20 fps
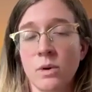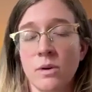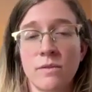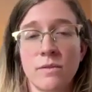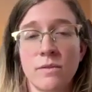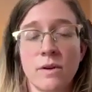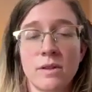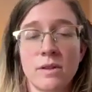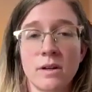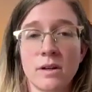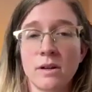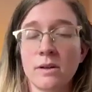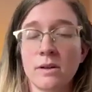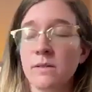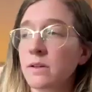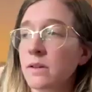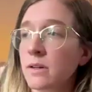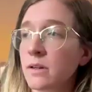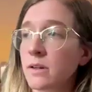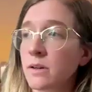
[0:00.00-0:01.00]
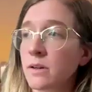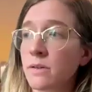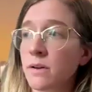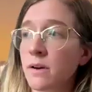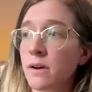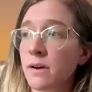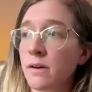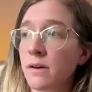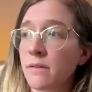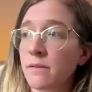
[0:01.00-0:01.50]
or for
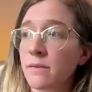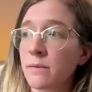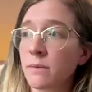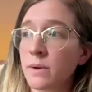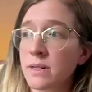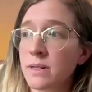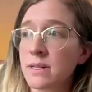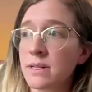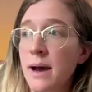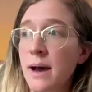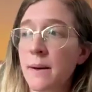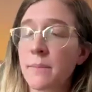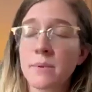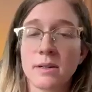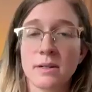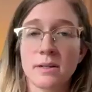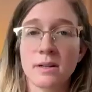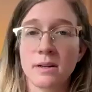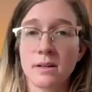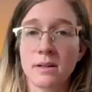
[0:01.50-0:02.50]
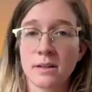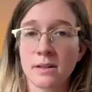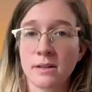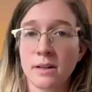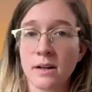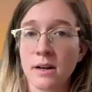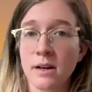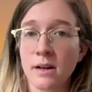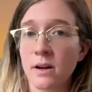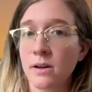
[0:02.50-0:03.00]
of what's happened in
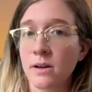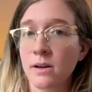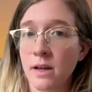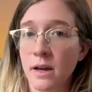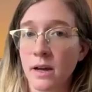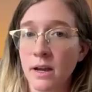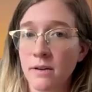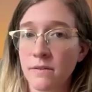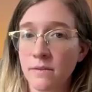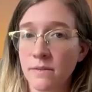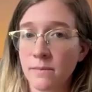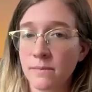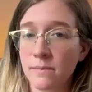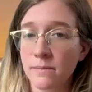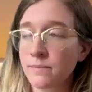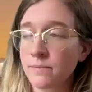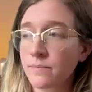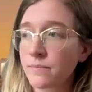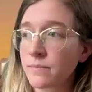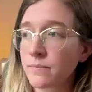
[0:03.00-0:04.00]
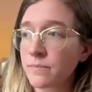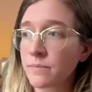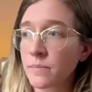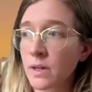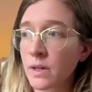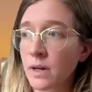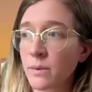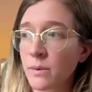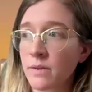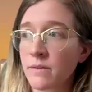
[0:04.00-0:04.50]
our life
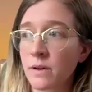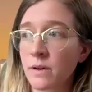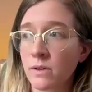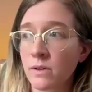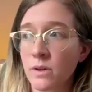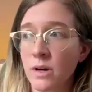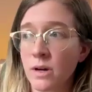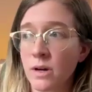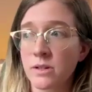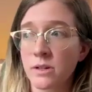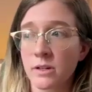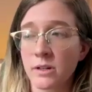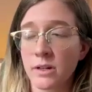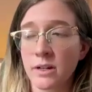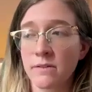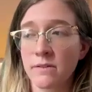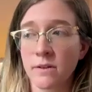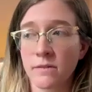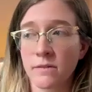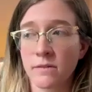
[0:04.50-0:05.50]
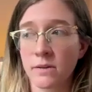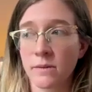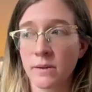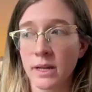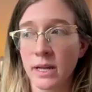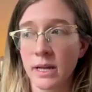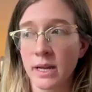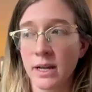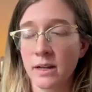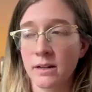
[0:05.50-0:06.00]
that we feel loss or grief over.
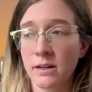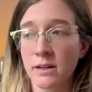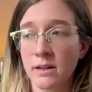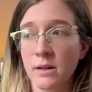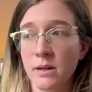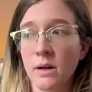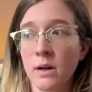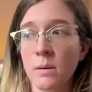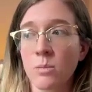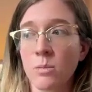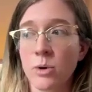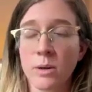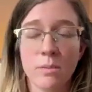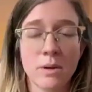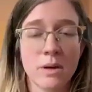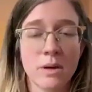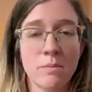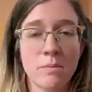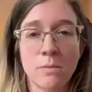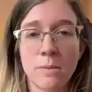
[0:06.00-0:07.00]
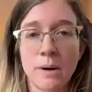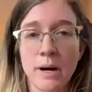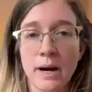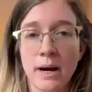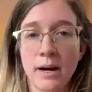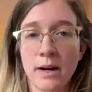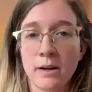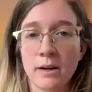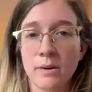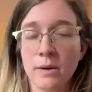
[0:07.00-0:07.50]
We can't bring people
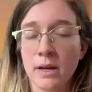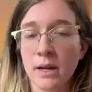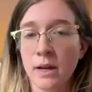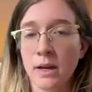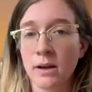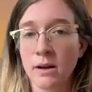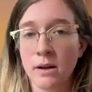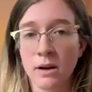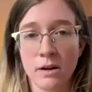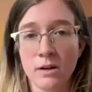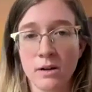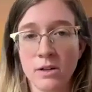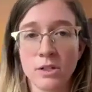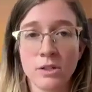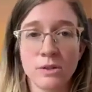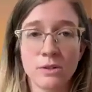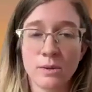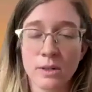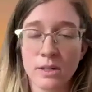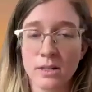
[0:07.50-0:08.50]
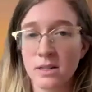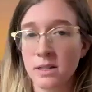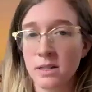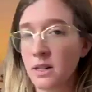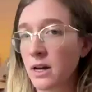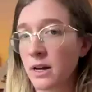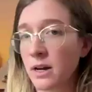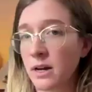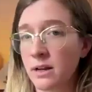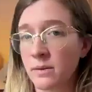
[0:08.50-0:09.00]
back. We can't undo what's
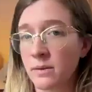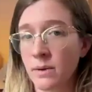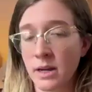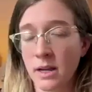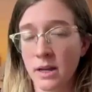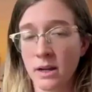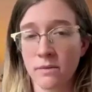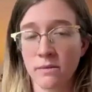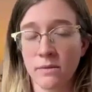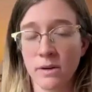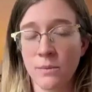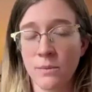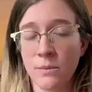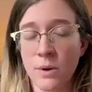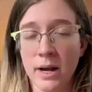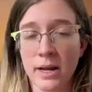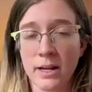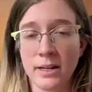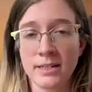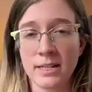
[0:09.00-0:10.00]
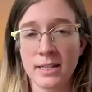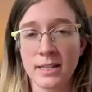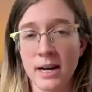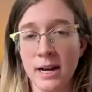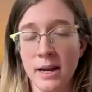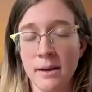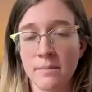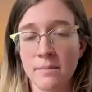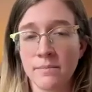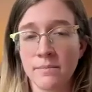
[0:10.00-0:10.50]
done. We can't rewind
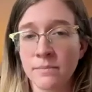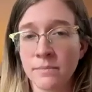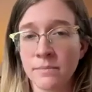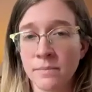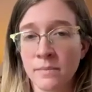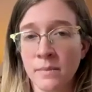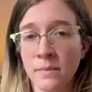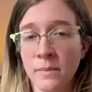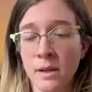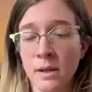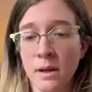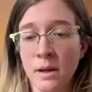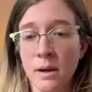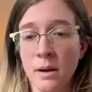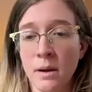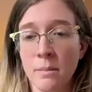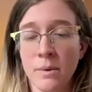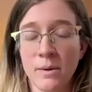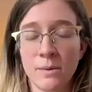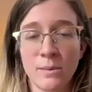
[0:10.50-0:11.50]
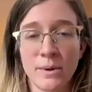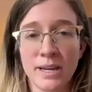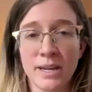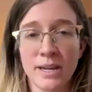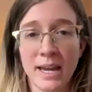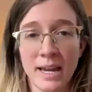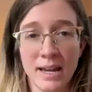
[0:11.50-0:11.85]
time. But we